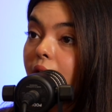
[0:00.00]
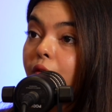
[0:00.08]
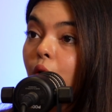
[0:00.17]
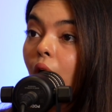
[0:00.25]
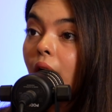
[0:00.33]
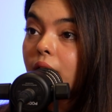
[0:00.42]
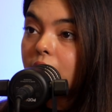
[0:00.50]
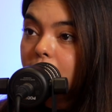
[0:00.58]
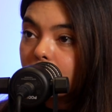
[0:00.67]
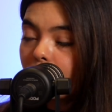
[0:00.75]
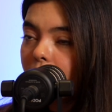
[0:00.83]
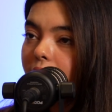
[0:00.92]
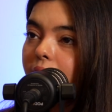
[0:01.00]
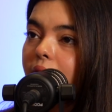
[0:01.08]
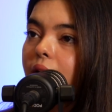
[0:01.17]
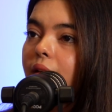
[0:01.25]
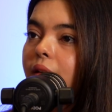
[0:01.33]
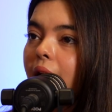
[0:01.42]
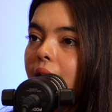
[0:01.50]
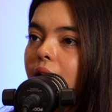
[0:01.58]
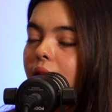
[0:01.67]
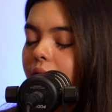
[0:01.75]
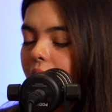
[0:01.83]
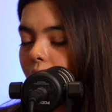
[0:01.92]
If you're unclear on it,
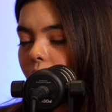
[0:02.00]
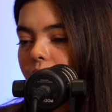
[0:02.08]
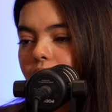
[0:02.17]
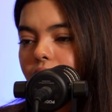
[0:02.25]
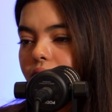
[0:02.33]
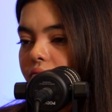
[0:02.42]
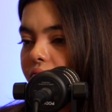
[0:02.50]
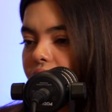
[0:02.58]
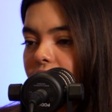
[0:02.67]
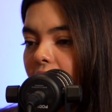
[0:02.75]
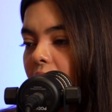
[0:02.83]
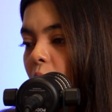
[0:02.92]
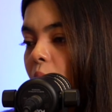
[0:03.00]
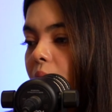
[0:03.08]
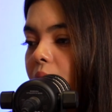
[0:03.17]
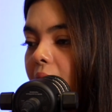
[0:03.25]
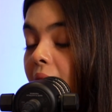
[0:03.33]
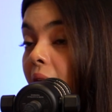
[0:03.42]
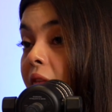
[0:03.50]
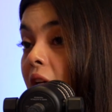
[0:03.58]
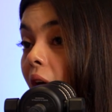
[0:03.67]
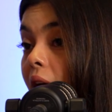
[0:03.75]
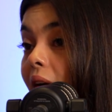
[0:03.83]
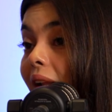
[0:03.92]
then you and
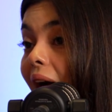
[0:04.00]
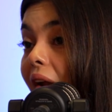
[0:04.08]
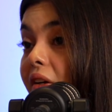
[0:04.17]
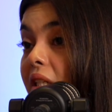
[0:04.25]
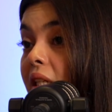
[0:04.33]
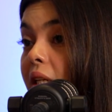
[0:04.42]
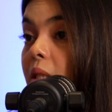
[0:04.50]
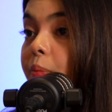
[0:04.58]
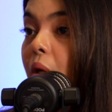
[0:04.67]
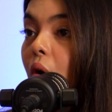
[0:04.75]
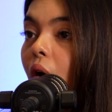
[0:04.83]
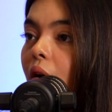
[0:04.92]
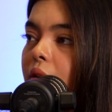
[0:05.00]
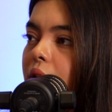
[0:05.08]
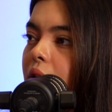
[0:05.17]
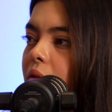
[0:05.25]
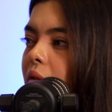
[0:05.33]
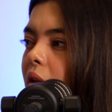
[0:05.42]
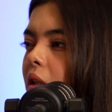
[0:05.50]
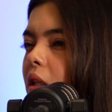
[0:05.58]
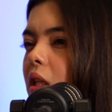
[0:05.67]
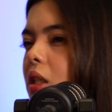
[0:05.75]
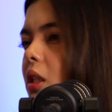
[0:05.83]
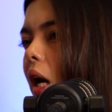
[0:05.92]
the unclarity is because,
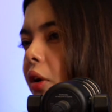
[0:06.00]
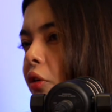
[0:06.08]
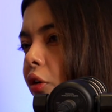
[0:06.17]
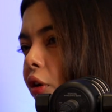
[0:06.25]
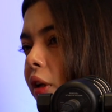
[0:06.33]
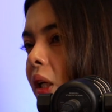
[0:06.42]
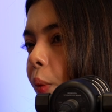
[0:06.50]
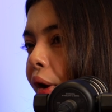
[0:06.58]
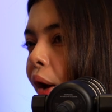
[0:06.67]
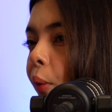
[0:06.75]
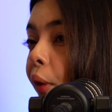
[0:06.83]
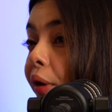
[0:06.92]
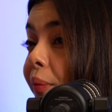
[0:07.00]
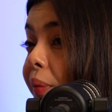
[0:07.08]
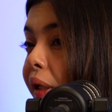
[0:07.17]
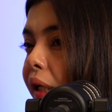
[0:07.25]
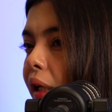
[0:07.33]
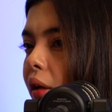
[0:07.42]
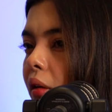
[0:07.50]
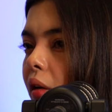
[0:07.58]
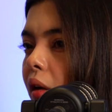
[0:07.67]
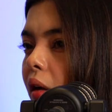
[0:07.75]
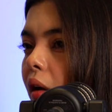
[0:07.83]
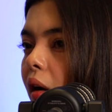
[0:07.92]
is that really where I want to be?
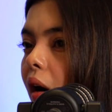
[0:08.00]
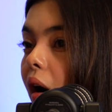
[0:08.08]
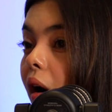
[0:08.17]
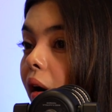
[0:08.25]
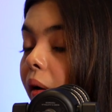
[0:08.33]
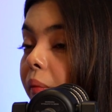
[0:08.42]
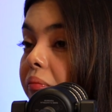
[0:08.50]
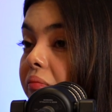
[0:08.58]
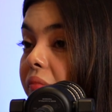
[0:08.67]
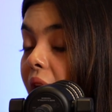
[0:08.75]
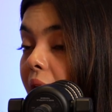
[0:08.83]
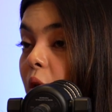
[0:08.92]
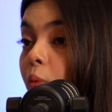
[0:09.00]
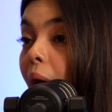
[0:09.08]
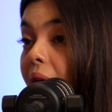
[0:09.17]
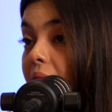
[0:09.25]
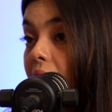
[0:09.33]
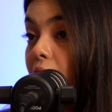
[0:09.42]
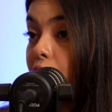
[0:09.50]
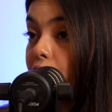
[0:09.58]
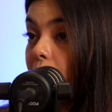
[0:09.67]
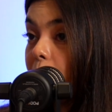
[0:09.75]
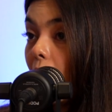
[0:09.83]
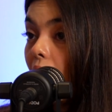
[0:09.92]
Then you might take a
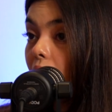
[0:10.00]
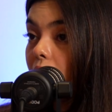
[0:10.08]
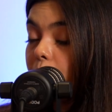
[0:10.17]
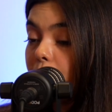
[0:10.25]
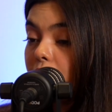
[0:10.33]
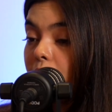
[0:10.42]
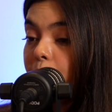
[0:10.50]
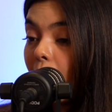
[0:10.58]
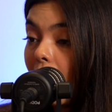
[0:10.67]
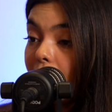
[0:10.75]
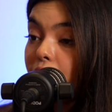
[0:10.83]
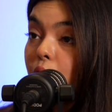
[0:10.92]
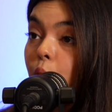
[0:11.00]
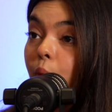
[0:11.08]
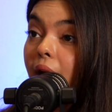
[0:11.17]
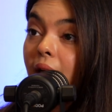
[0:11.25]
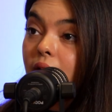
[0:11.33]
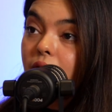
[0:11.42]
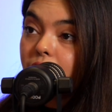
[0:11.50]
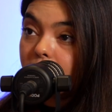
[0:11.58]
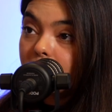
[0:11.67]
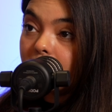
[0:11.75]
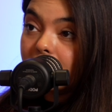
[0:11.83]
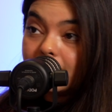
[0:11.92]
different path. But the path to
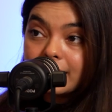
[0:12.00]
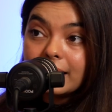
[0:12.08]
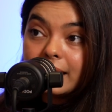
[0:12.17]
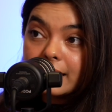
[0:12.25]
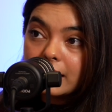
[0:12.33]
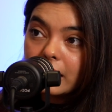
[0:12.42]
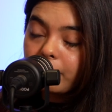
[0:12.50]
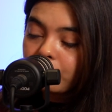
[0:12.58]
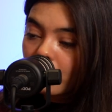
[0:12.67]
entry is easy.